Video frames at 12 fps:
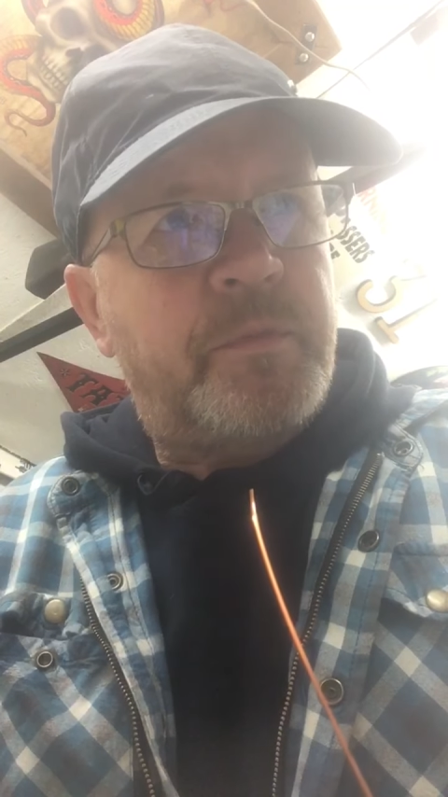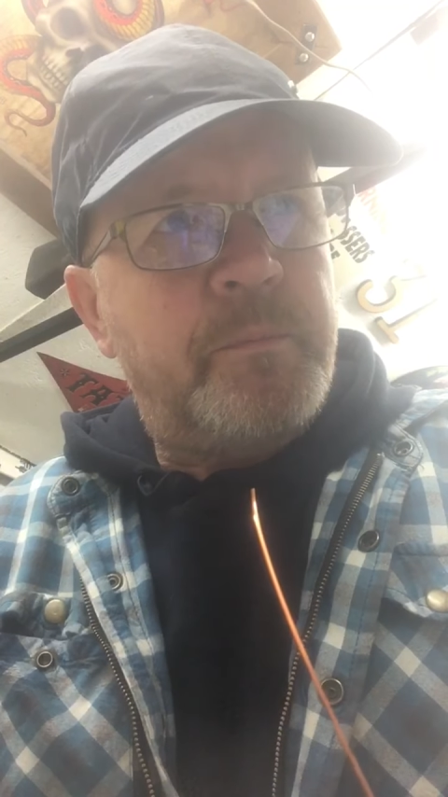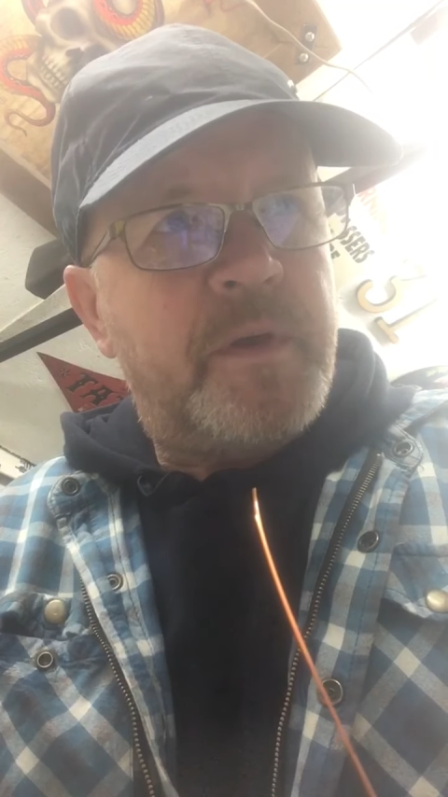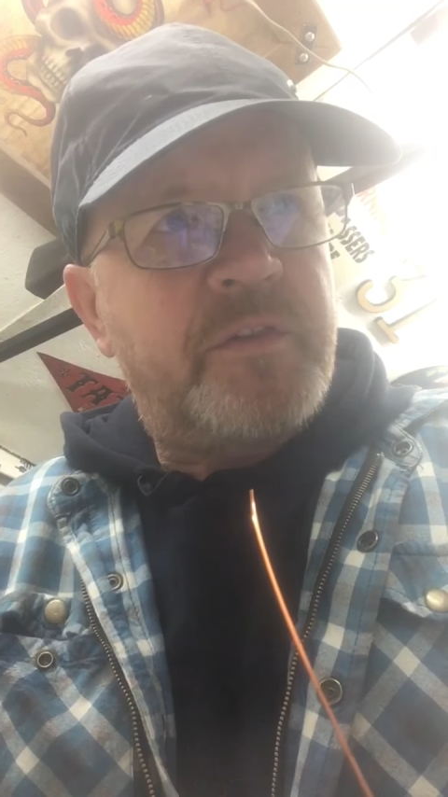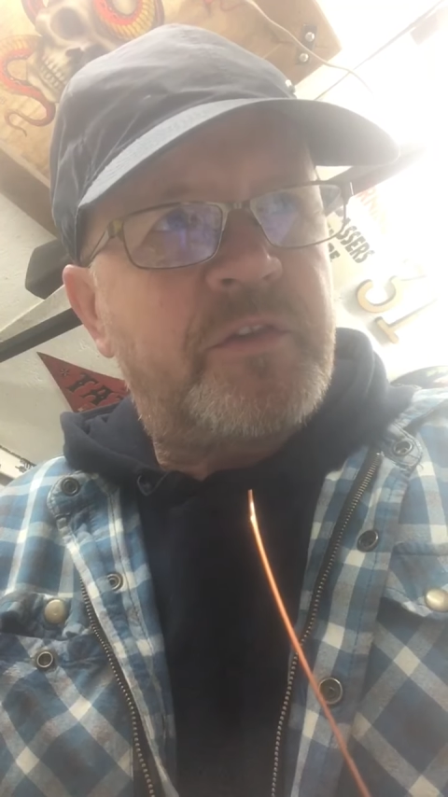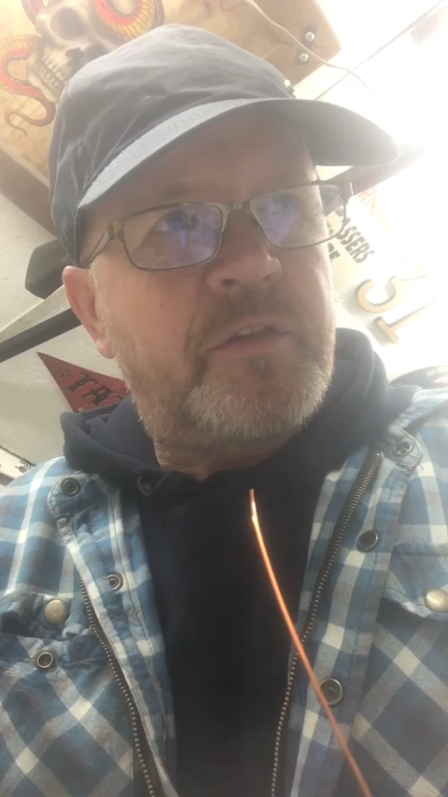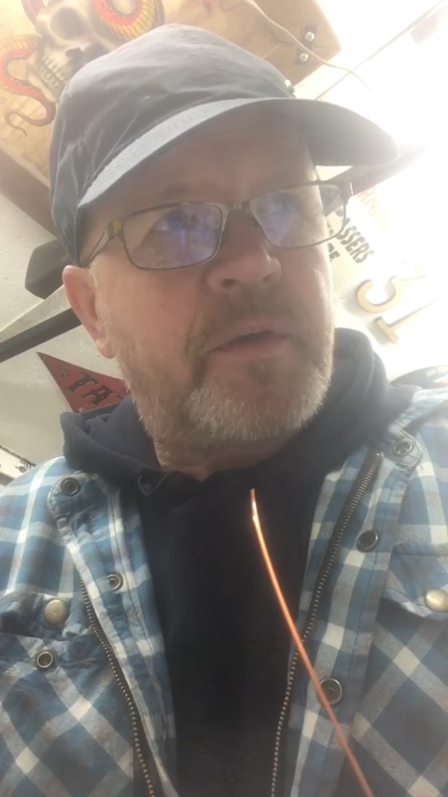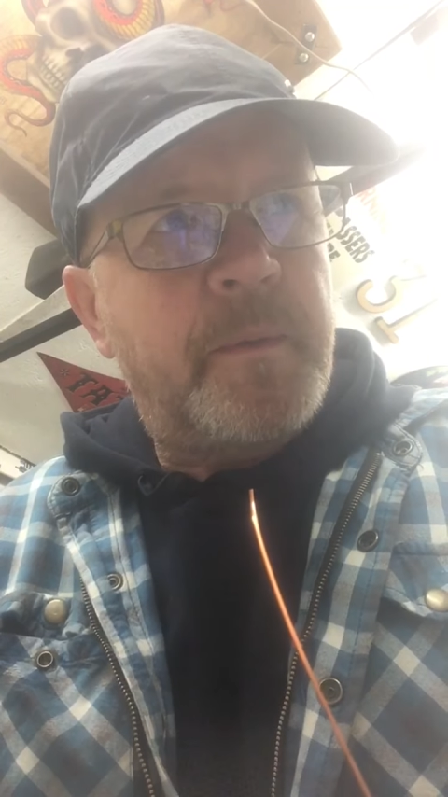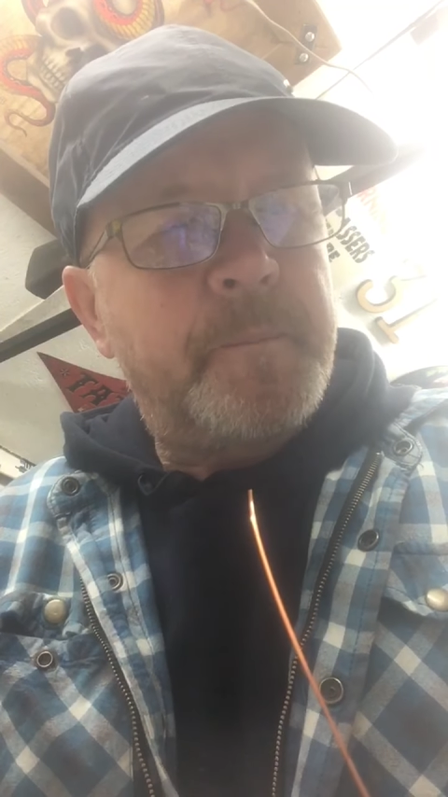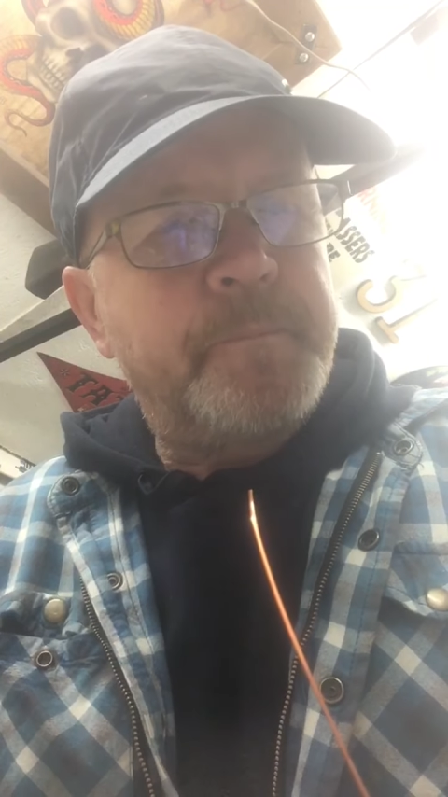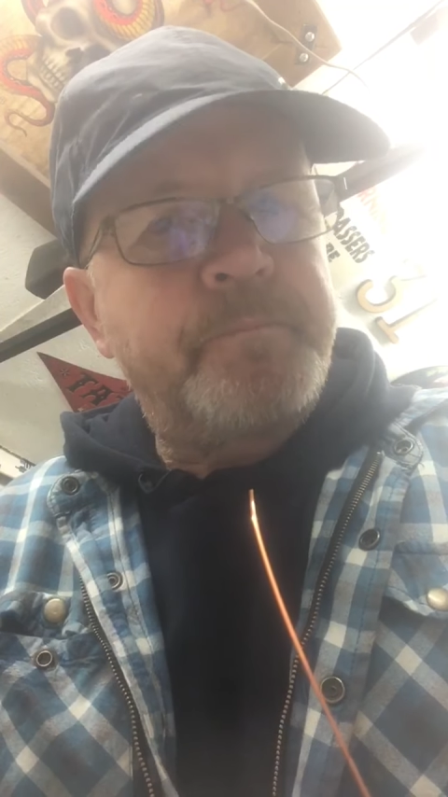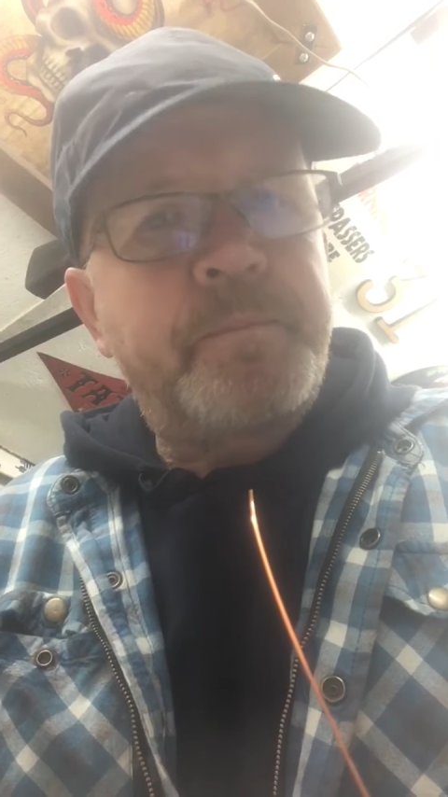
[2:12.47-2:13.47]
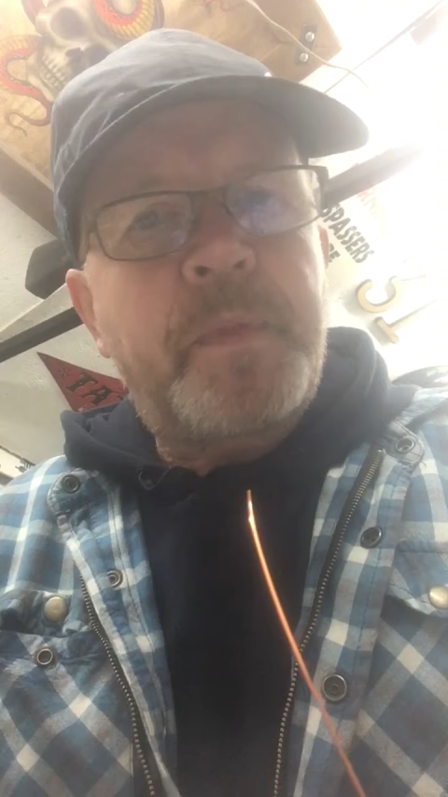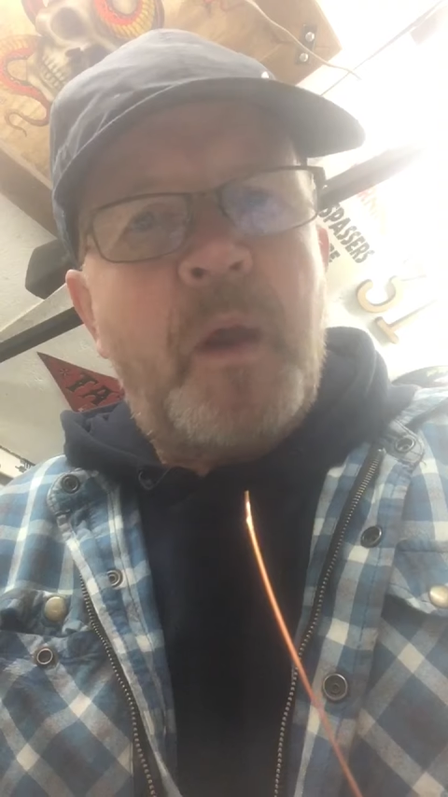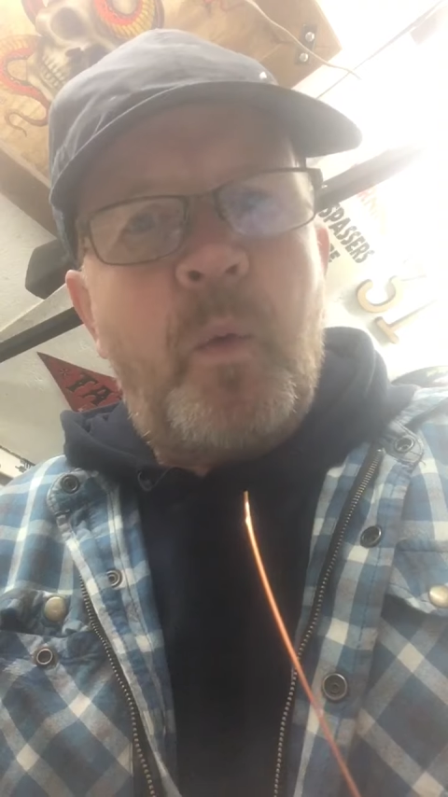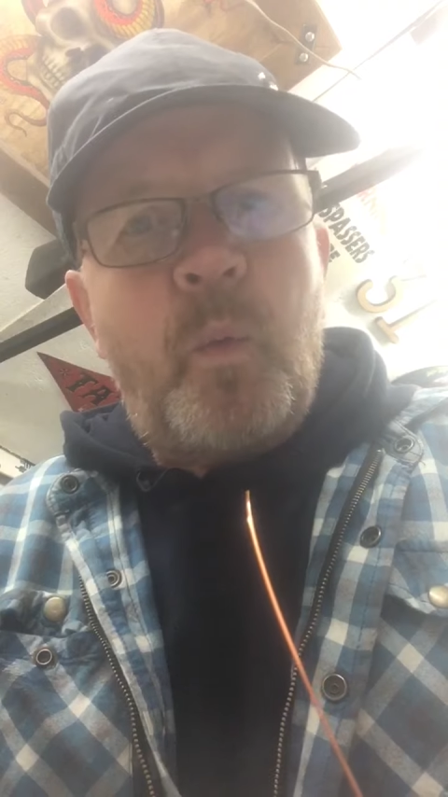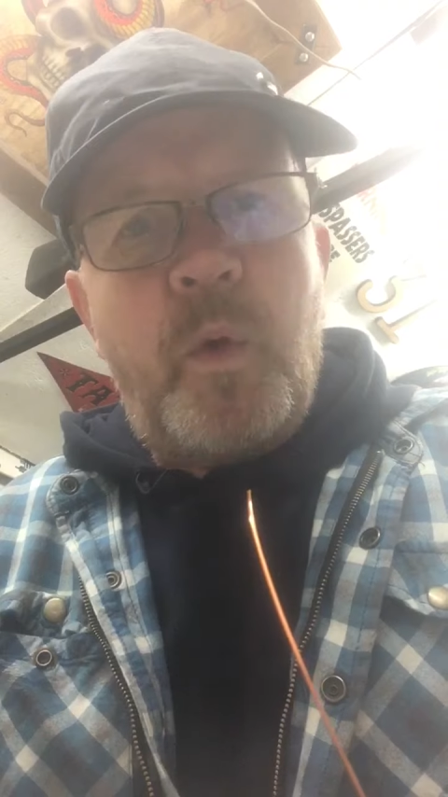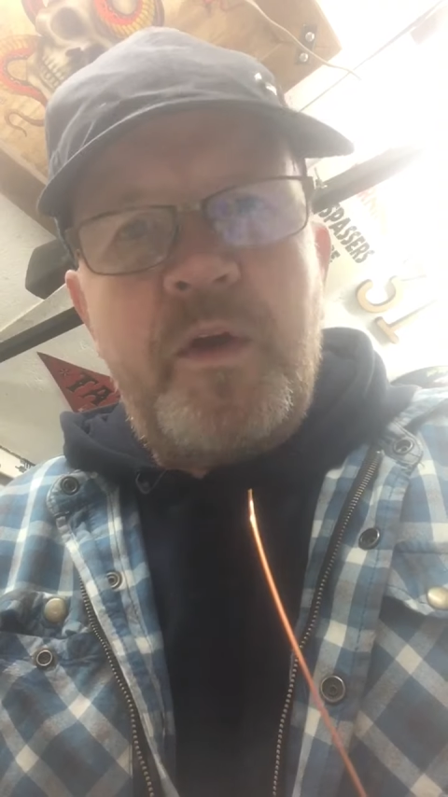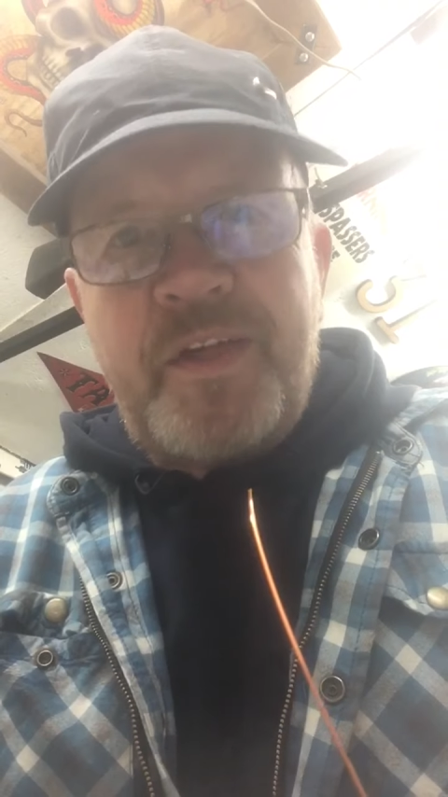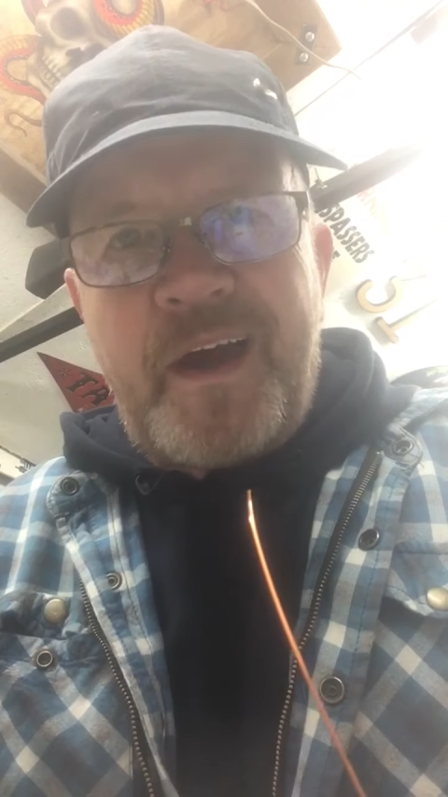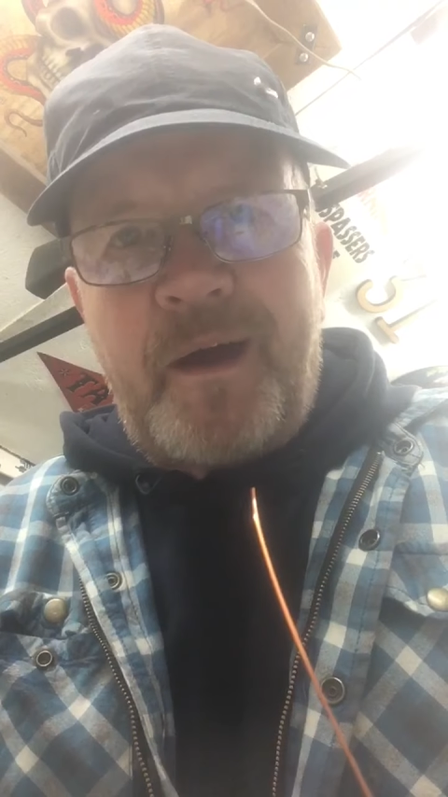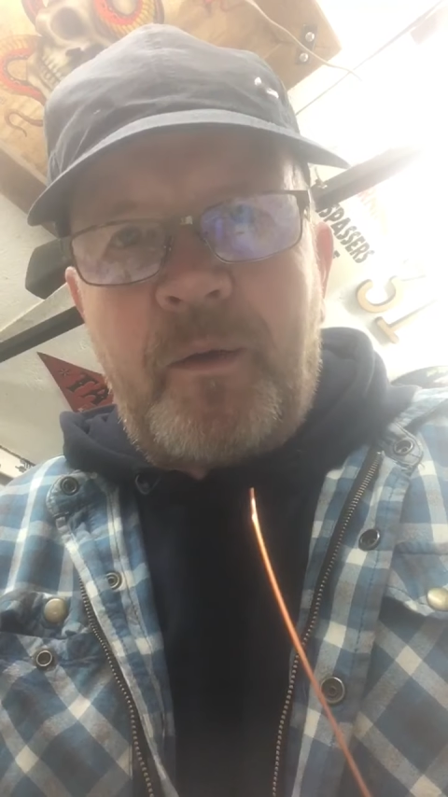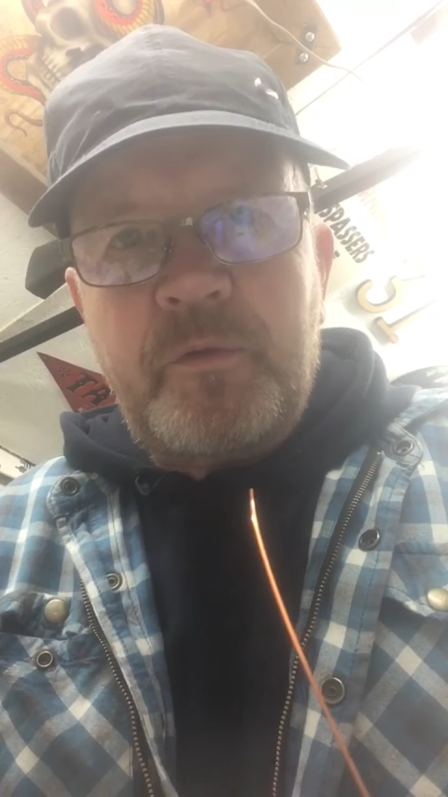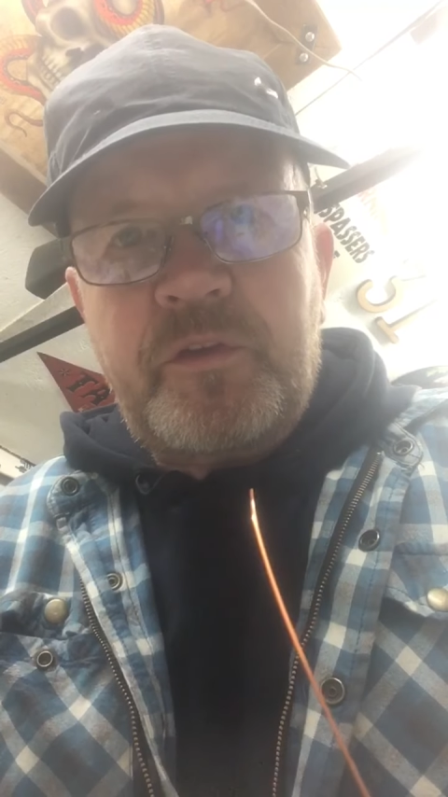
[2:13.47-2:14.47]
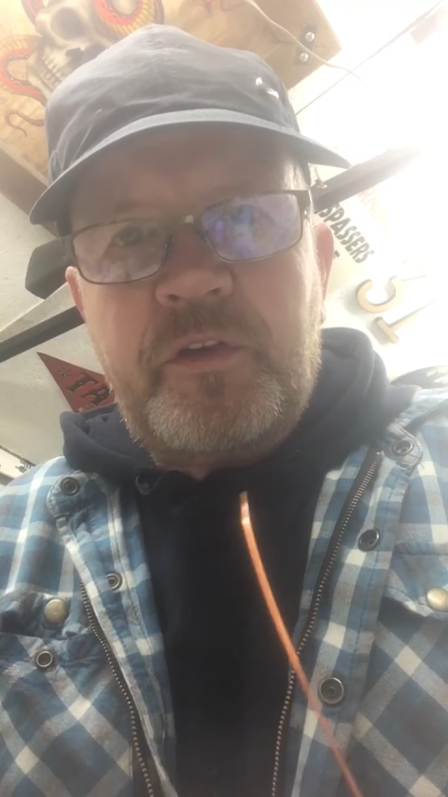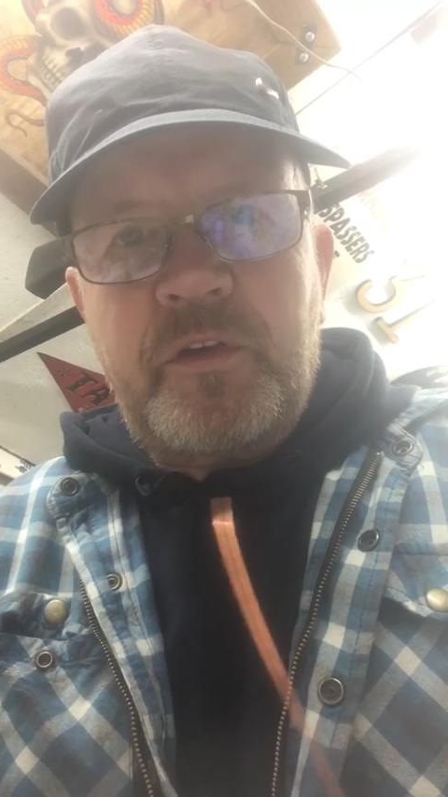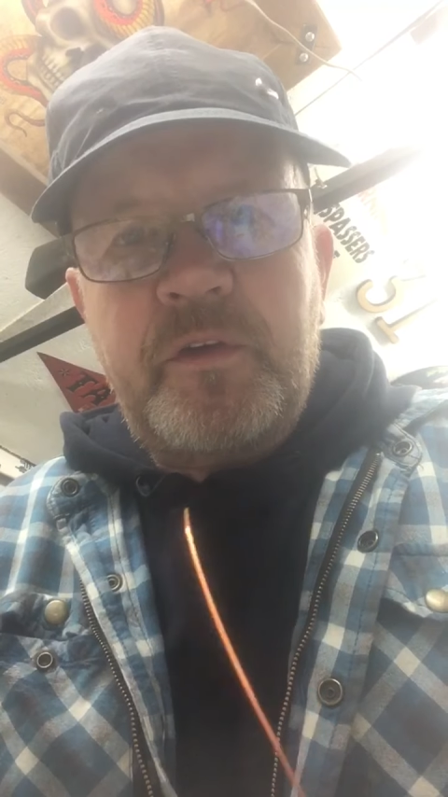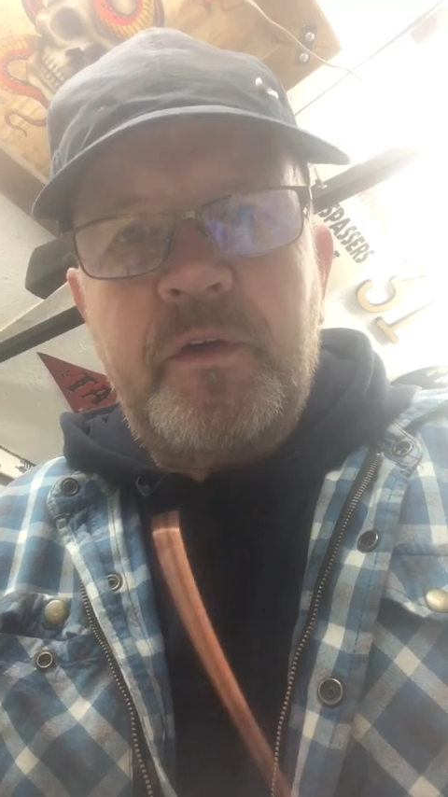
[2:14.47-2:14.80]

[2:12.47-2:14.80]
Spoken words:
measured without